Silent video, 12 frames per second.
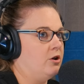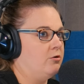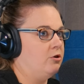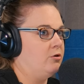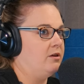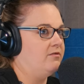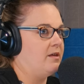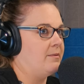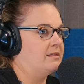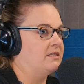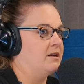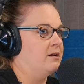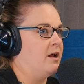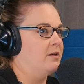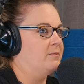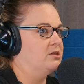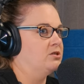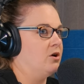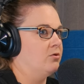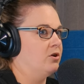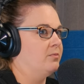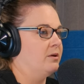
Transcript: know, you leave them as an anonymous donor,